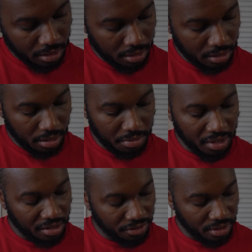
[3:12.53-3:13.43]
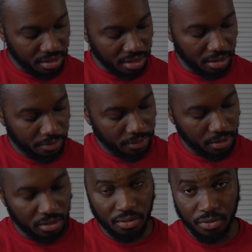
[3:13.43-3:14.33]
It's gonna be a different setup for
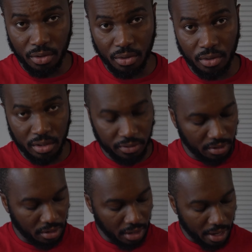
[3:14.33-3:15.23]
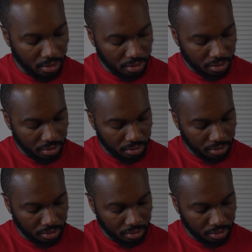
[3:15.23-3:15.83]
those of you who live in a house.